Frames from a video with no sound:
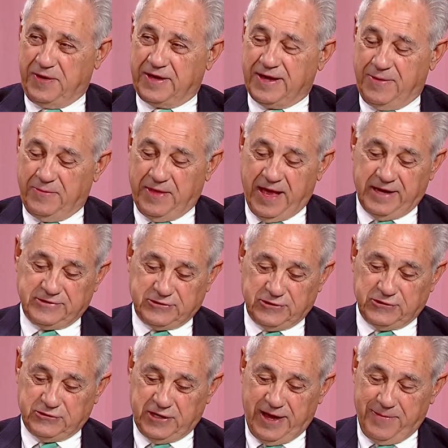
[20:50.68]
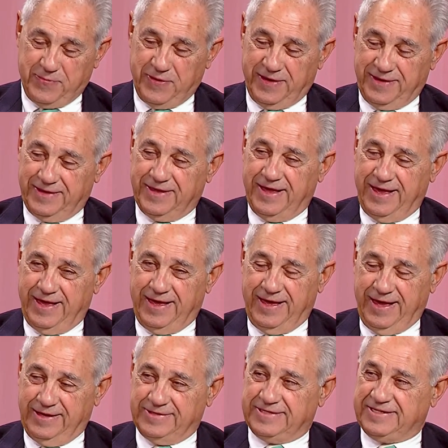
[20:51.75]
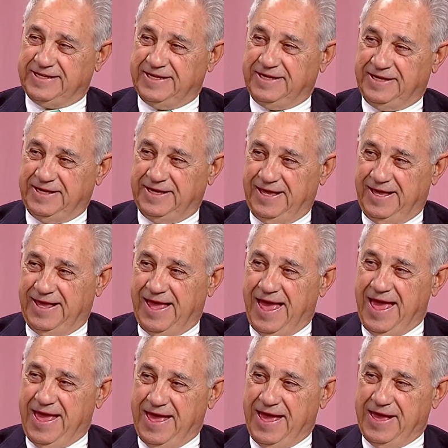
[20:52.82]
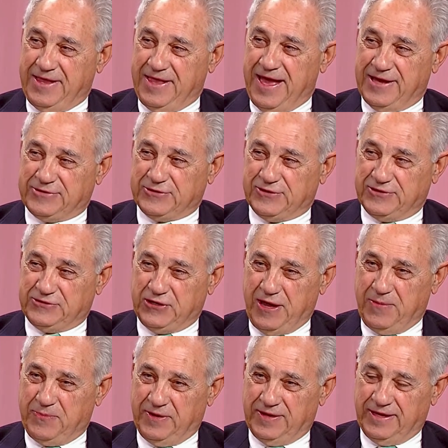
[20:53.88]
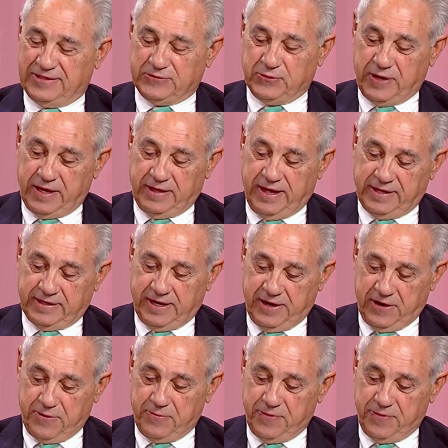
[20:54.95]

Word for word: become yeah. national champion, NCAA national champion. That's it's, what I'd like to ten,